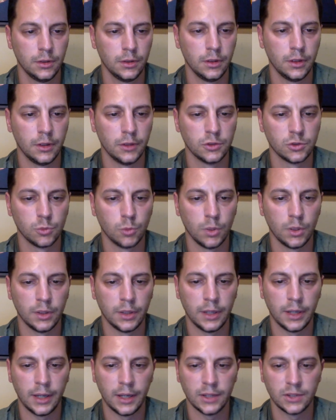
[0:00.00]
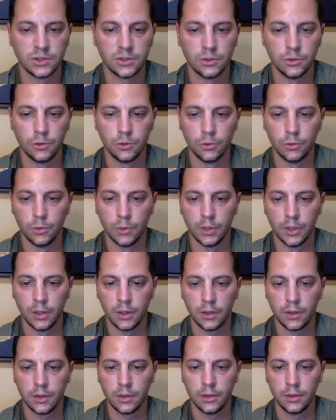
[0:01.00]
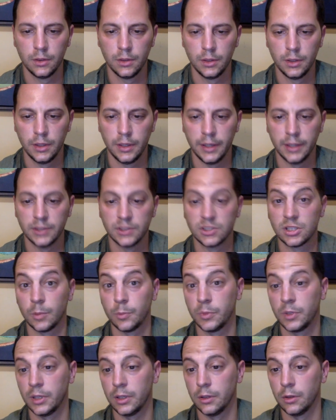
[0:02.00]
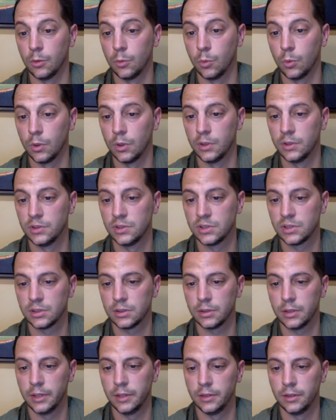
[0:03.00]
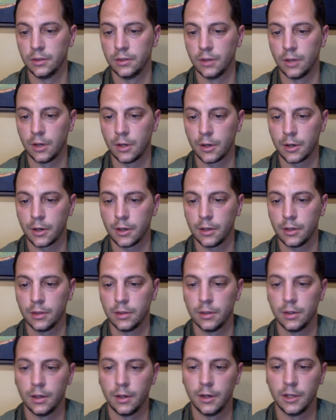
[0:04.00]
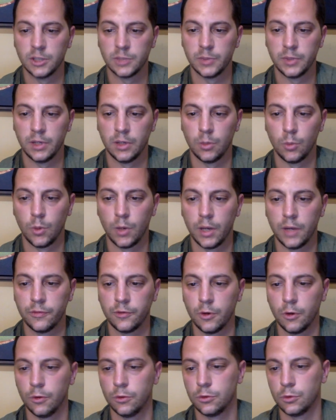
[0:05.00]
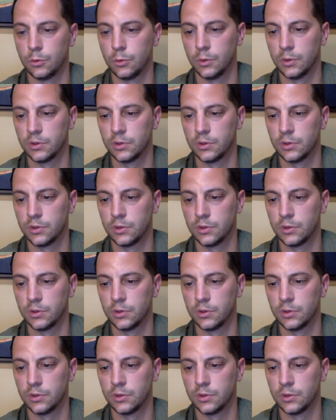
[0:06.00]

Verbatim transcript: There's one that has to do with In Something in the Woods, In the Dark. A husband and wife go through a